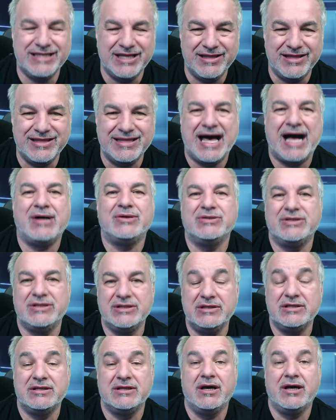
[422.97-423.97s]
and
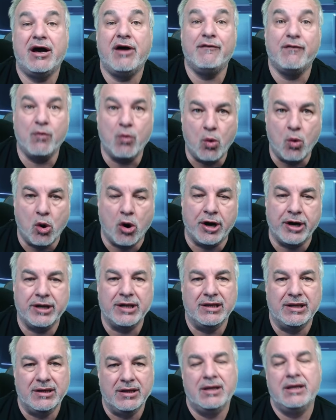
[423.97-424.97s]
thousands of ward,
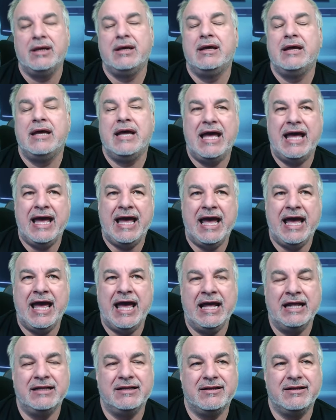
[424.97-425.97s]

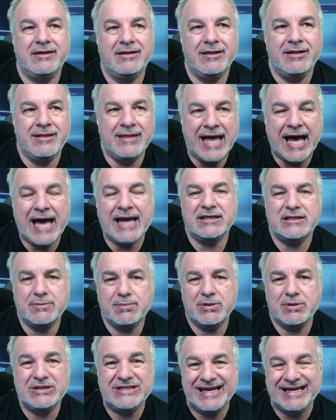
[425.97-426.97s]
and that is
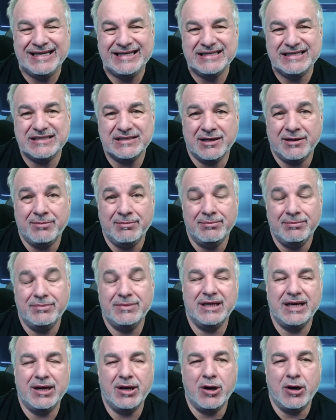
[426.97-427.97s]
presenting some
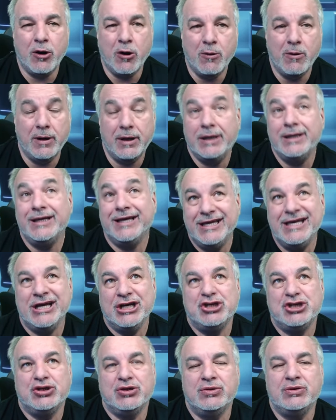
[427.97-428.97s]
oh,
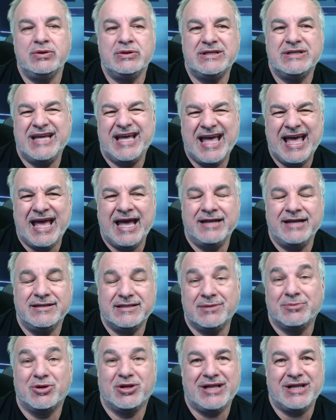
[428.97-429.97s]
issues and
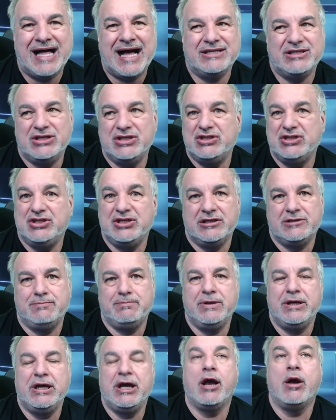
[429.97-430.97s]
some classes just
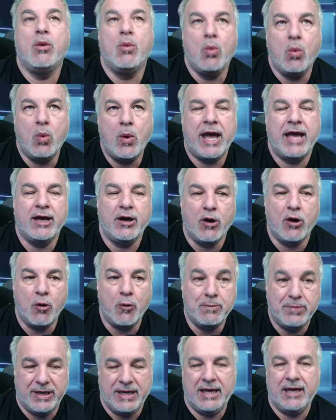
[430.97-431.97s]
being way OP